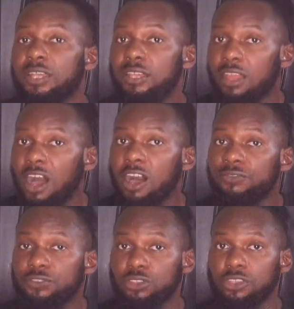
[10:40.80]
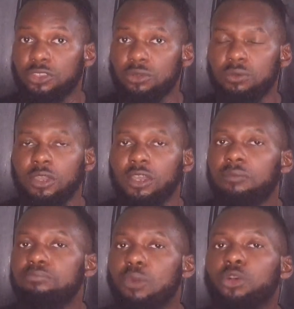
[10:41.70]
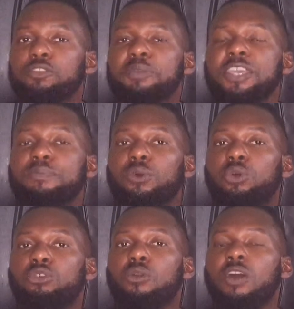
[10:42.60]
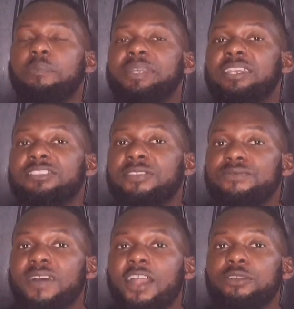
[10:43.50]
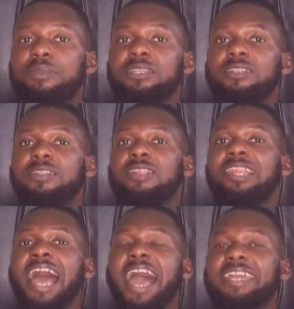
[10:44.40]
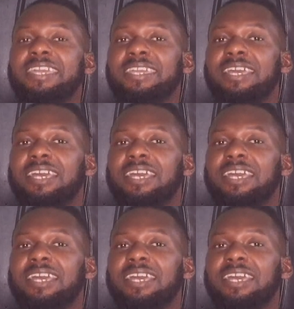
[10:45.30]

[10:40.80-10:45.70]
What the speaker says: love to you. Most people who grew up in this environment lack